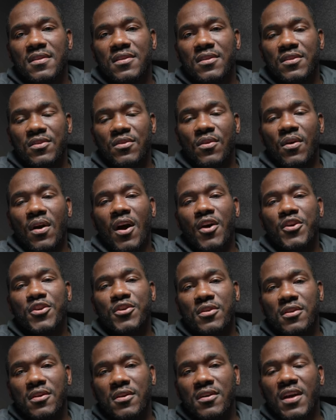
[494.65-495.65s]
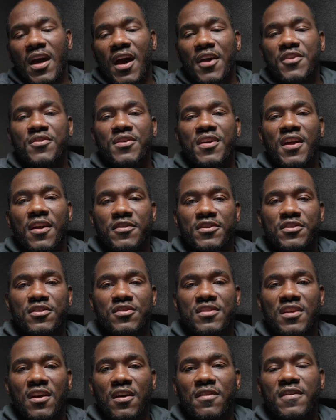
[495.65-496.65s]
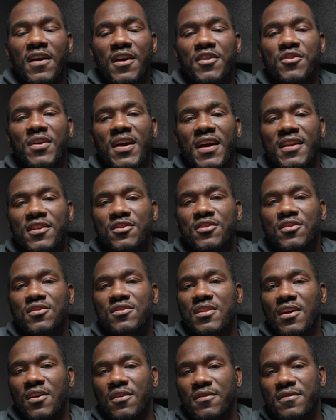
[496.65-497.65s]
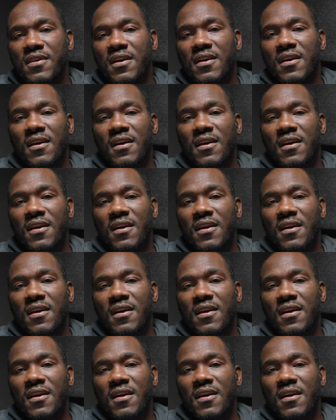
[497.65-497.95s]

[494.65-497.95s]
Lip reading: You know, how you look, how you carry yourself, how you handle yourself,